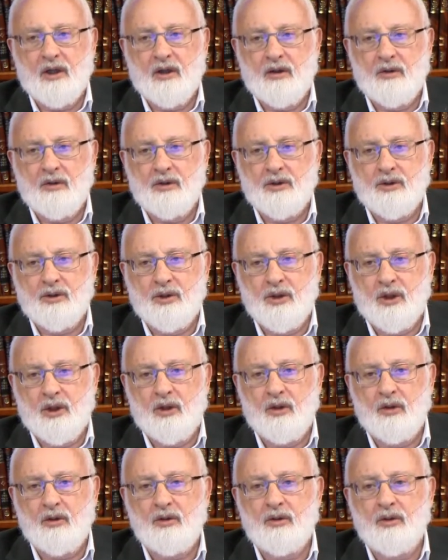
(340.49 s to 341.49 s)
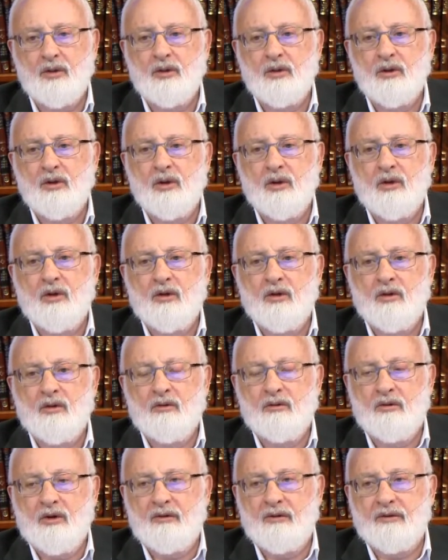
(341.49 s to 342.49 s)
and
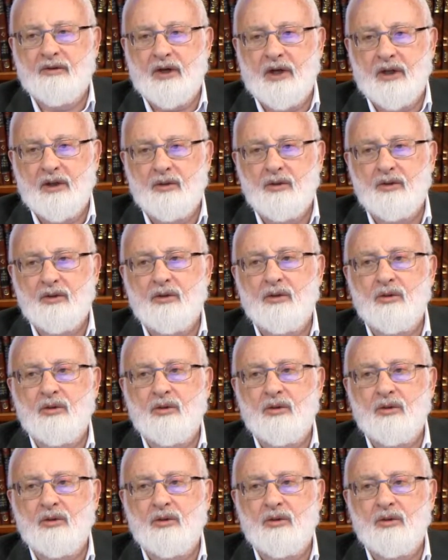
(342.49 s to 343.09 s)
accordingly,